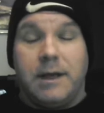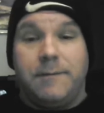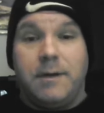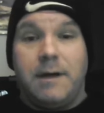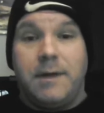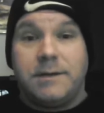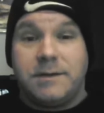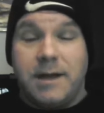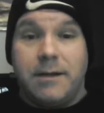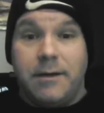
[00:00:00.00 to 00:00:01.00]
If you have that
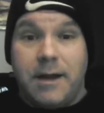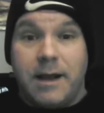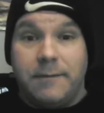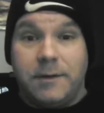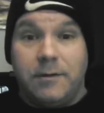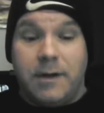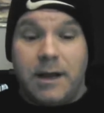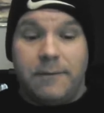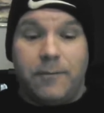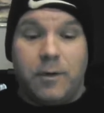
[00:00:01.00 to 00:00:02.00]
standard negative 2,
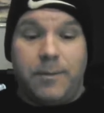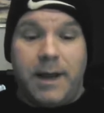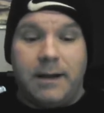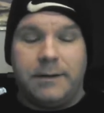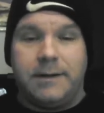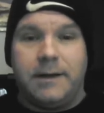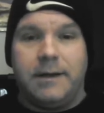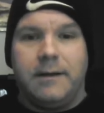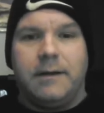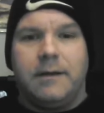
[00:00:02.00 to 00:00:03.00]
negative 4
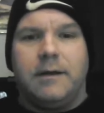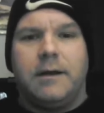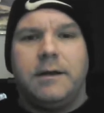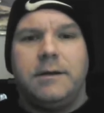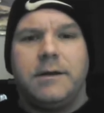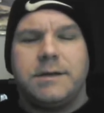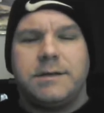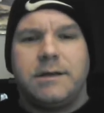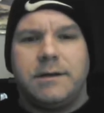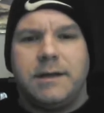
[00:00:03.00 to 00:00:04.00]
penalty, uh, you're going to
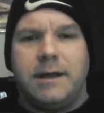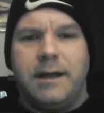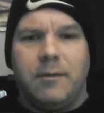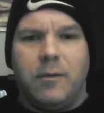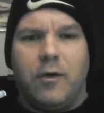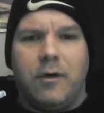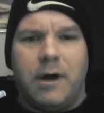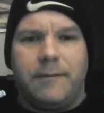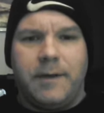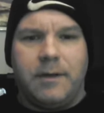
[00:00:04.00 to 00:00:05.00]
start to hit more
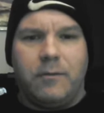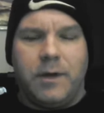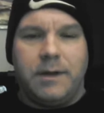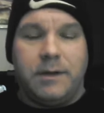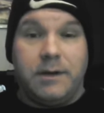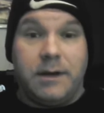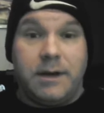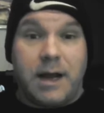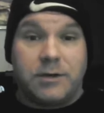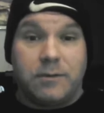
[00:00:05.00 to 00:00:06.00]
often when you need a
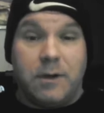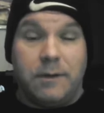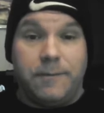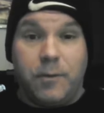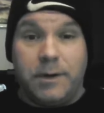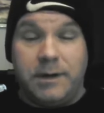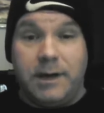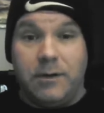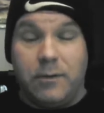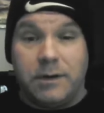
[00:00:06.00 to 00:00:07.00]
natural roll of
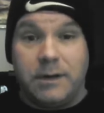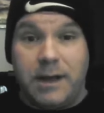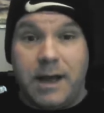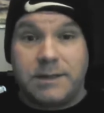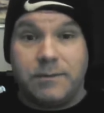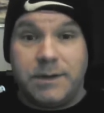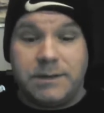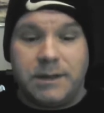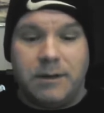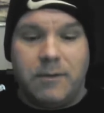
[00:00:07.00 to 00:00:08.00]
14 or less with a
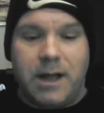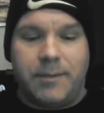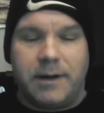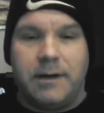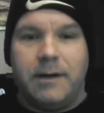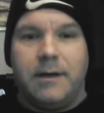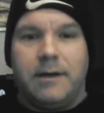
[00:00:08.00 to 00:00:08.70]
single weapon.